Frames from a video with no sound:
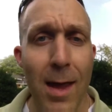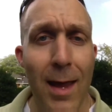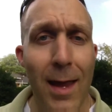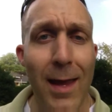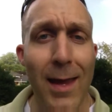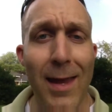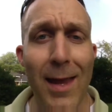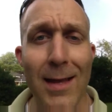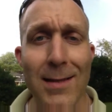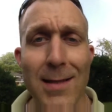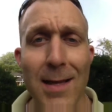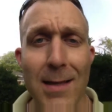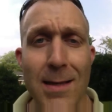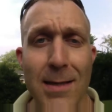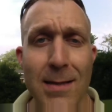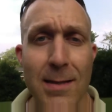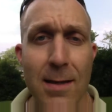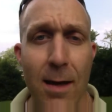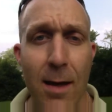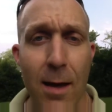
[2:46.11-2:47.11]
He gets
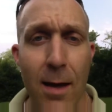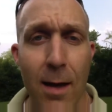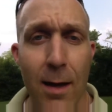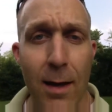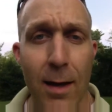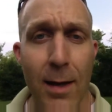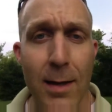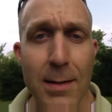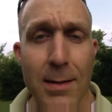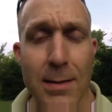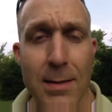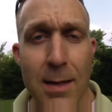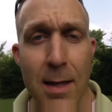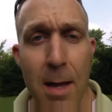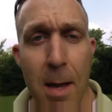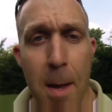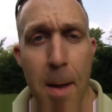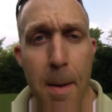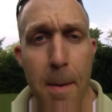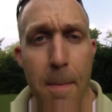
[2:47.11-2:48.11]
his
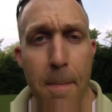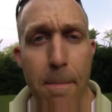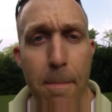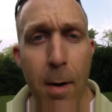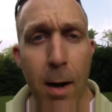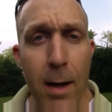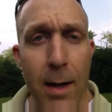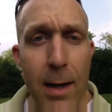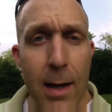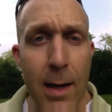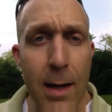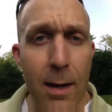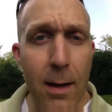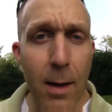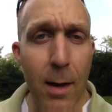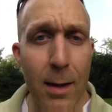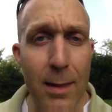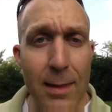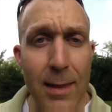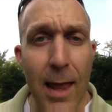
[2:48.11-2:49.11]
money
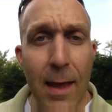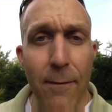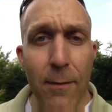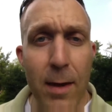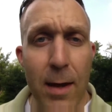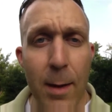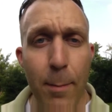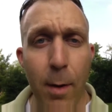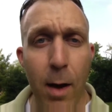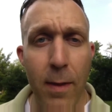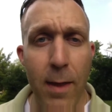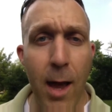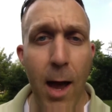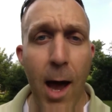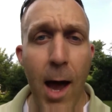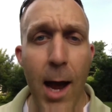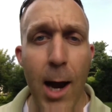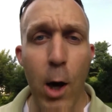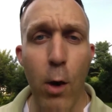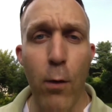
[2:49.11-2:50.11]
levied by the
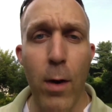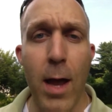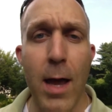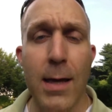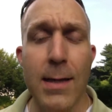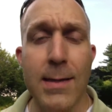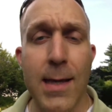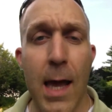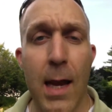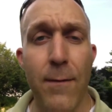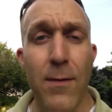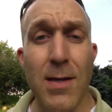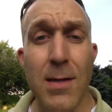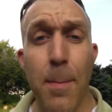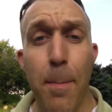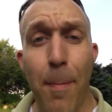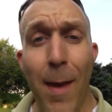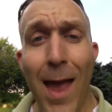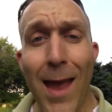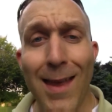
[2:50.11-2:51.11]
IRS out of his
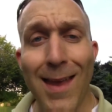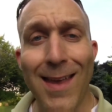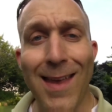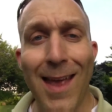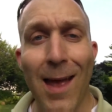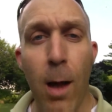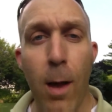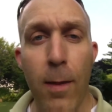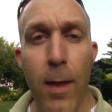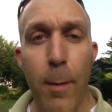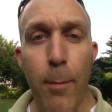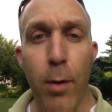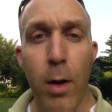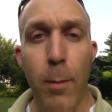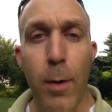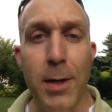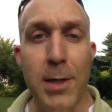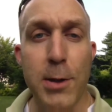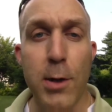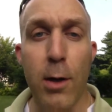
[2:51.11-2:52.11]
bank account. They
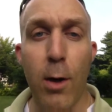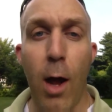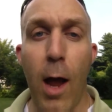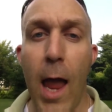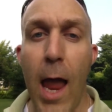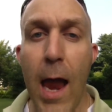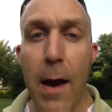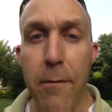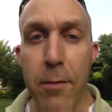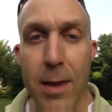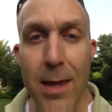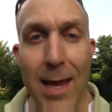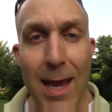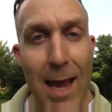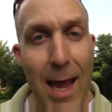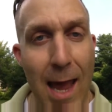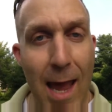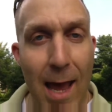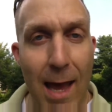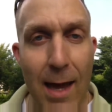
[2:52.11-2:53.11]
pretty much took everything he
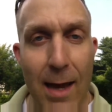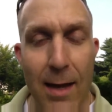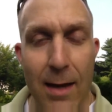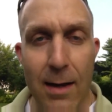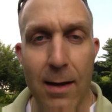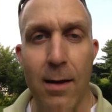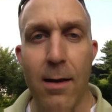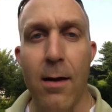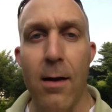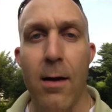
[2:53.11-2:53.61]
had.